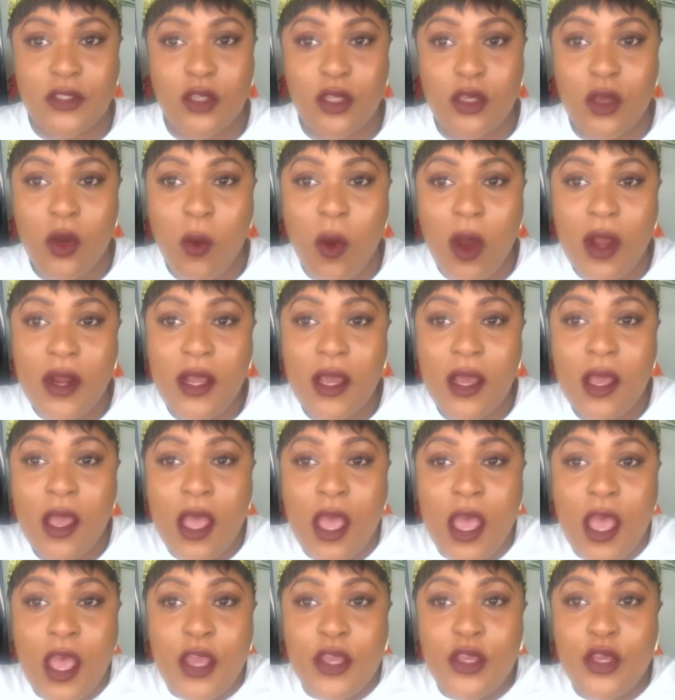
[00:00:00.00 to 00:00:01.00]
So you
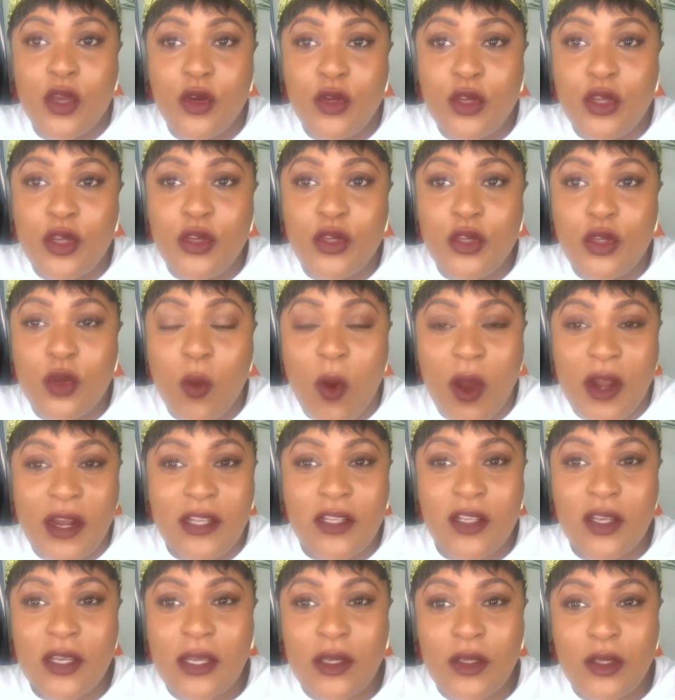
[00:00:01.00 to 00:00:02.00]

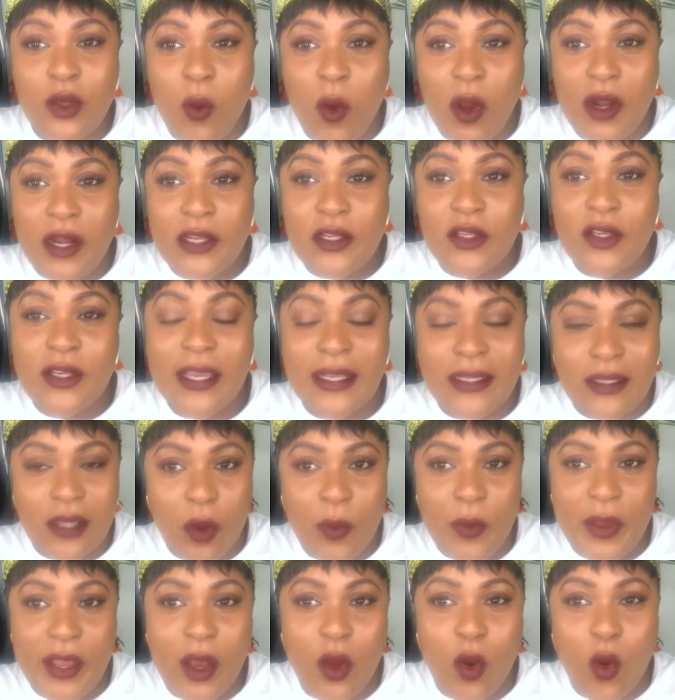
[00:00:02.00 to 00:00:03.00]
wanted to get
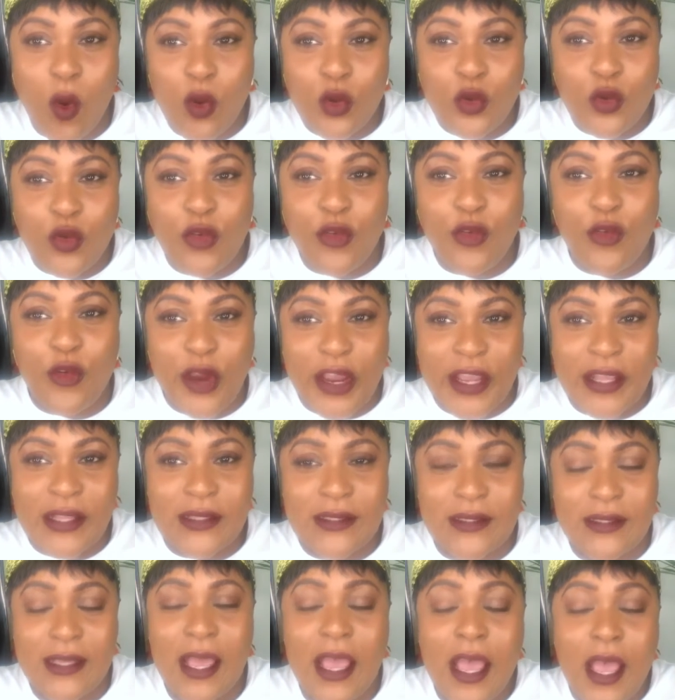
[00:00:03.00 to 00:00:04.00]
away and go to
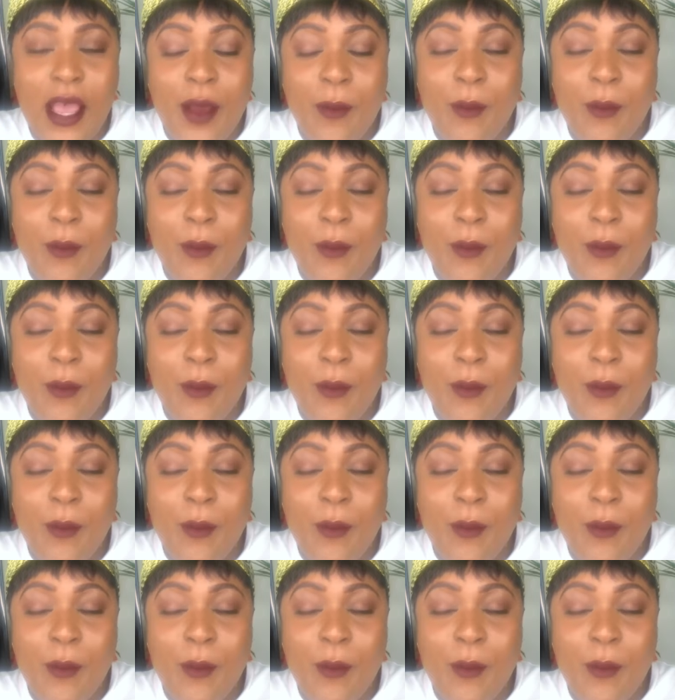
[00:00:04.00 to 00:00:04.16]
friends.